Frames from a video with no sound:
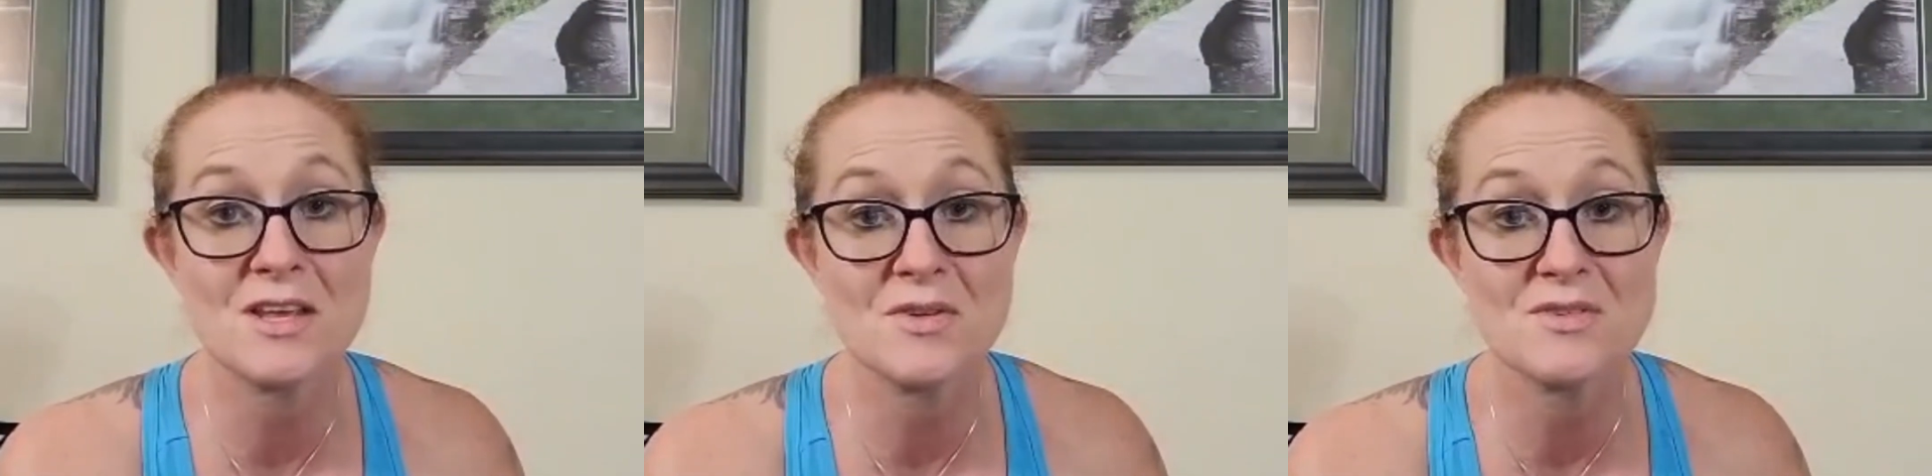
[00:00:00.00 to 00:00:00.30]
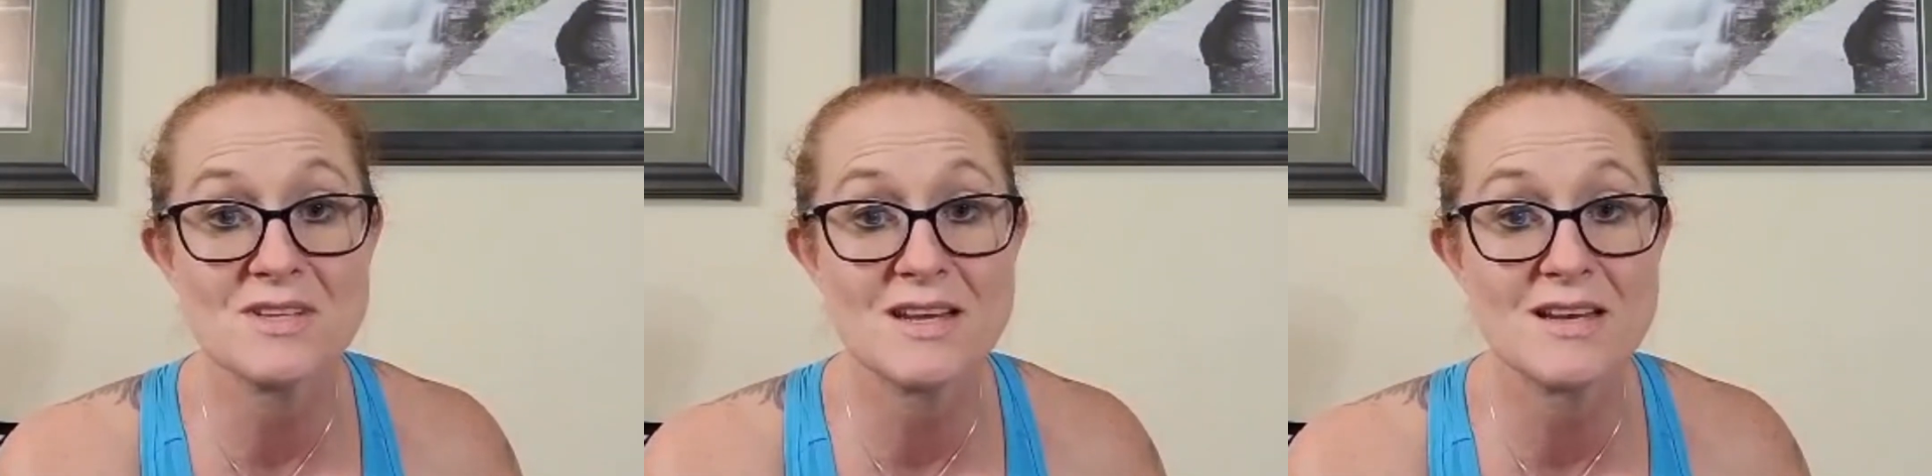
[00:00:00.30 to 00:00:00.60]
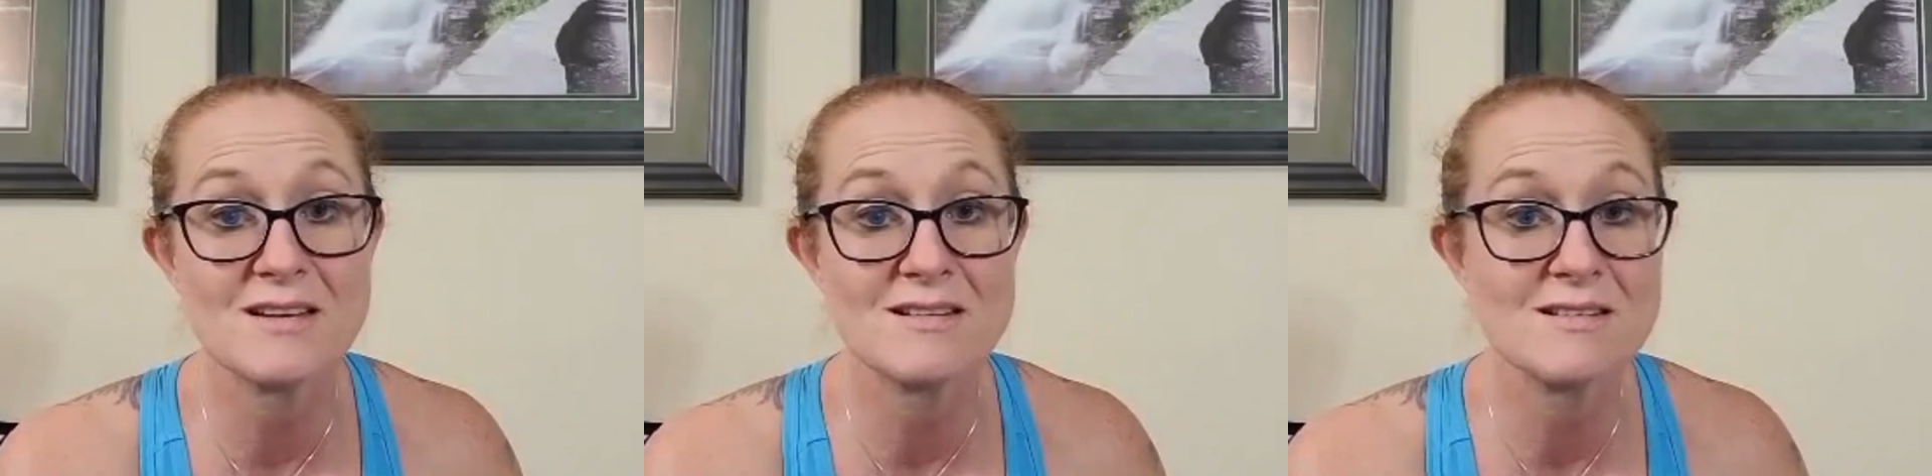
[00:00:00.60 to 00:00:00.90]

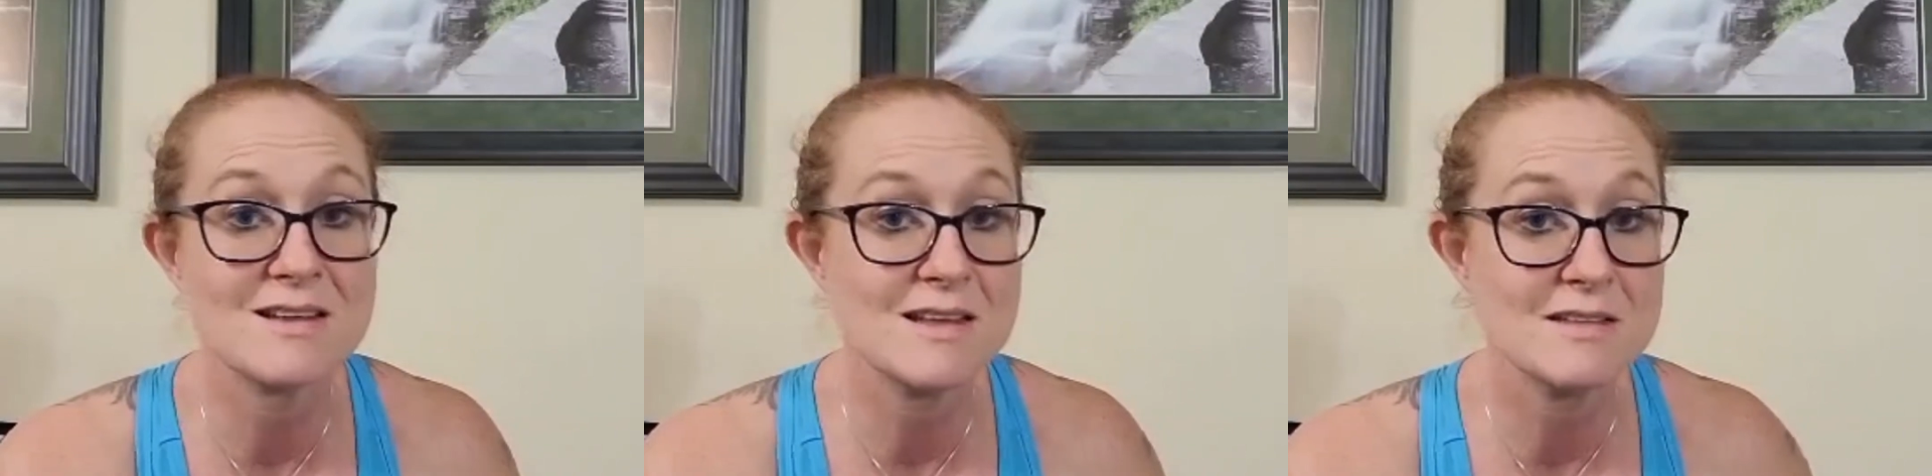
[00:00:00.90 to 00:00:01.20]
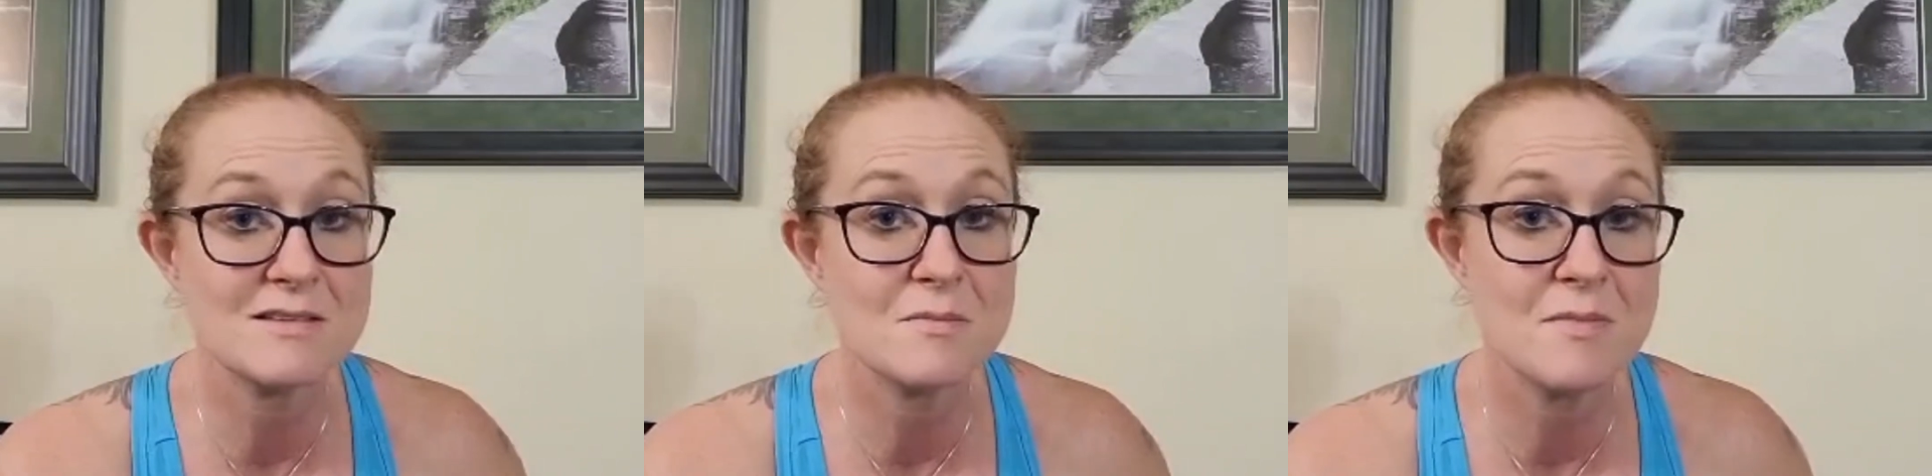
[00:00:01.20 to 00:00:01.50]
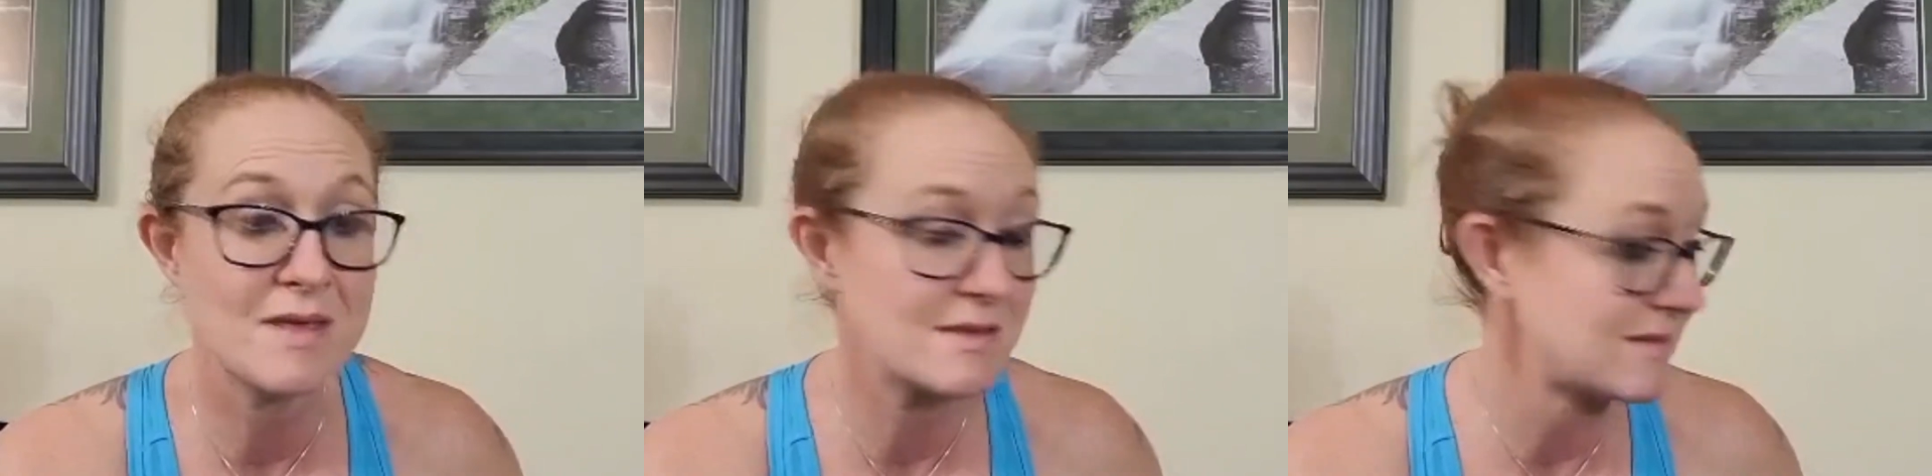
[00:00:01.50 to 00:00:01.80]
using. It's
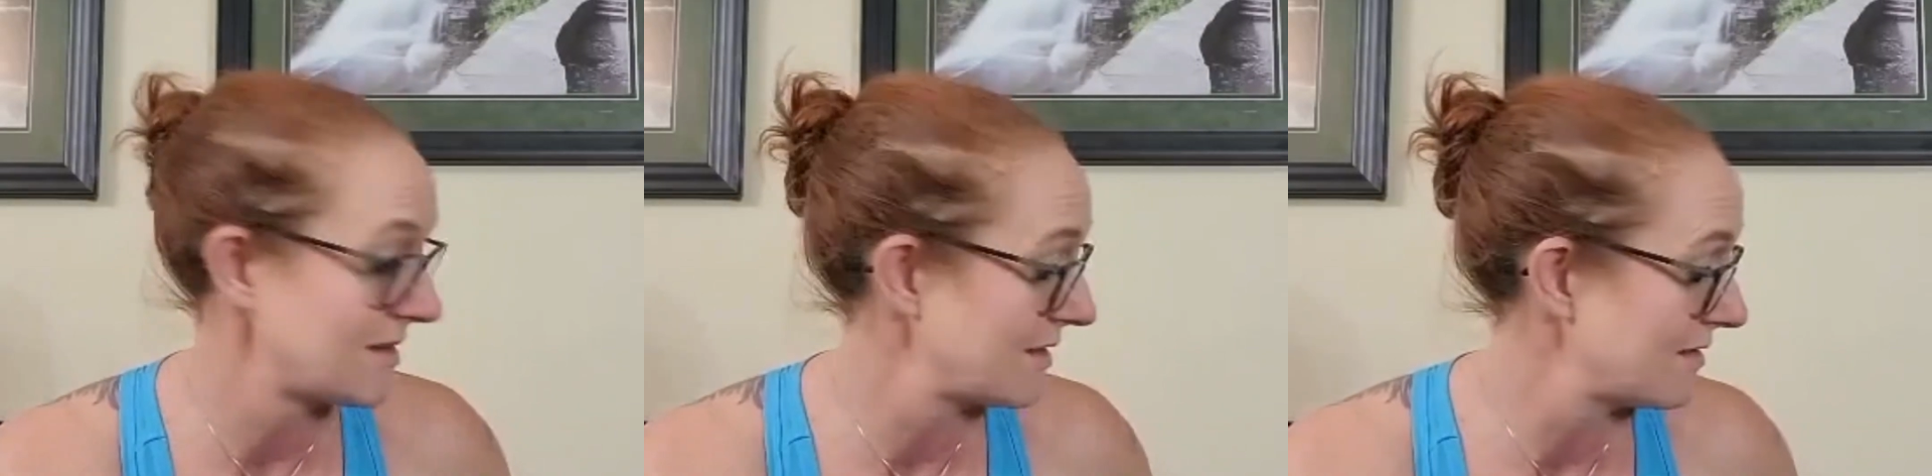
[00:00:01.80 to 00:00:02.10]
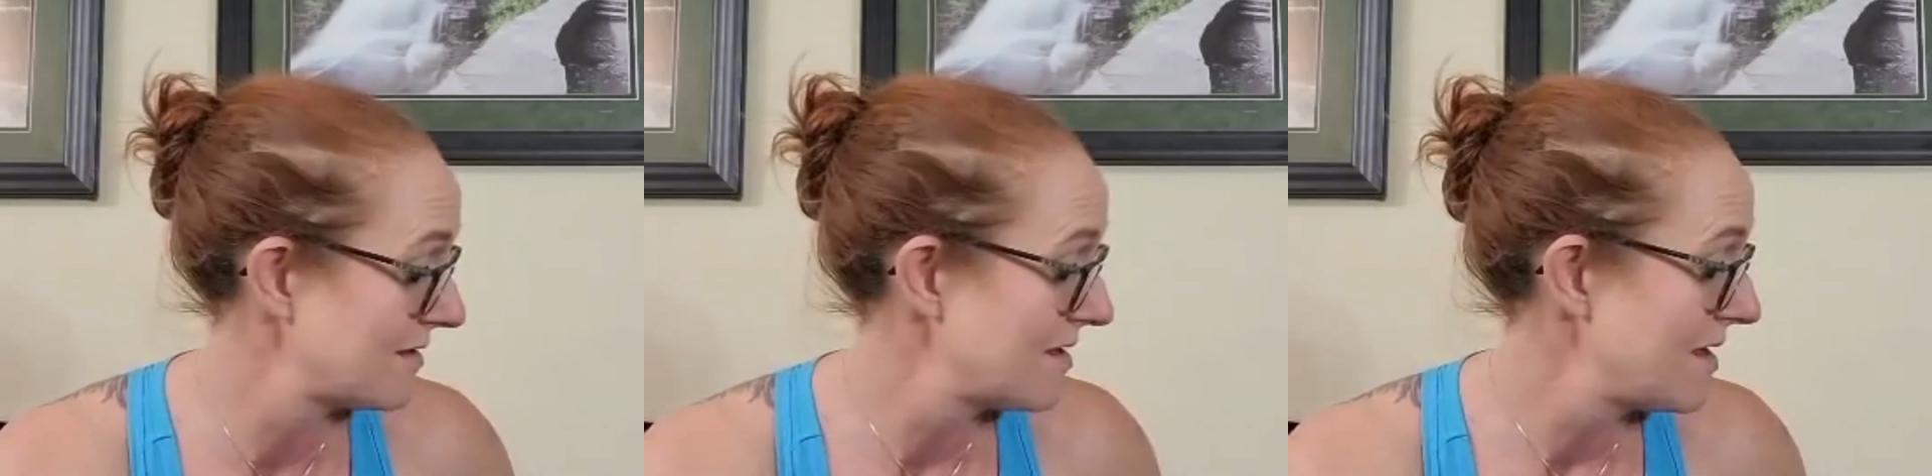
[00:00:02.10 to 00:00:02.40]
amazing.